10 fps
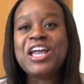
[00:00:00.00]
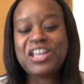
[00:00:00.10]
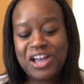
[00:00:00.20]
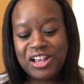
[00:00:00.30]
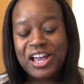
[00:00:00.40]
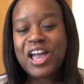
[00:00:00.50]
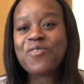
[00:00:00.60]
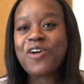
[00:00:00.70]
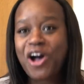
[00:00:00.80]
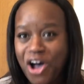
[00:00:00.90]
y'all i have
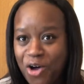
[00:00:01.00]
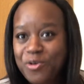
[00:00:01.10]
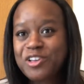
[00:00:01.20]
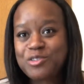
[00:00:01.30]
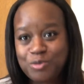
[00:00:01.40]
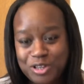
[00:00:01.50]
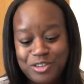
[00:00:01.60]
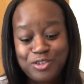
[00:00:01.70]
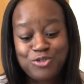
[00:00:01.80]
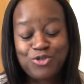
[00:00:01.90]
always wanted
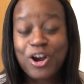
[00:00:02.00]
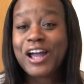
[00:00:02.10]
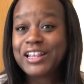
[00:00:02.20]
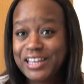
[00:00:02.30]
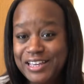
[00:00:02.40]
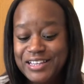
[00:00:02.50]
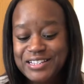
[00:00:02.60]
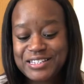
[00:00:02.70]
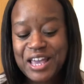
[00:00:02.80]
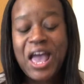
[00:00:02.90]
to try these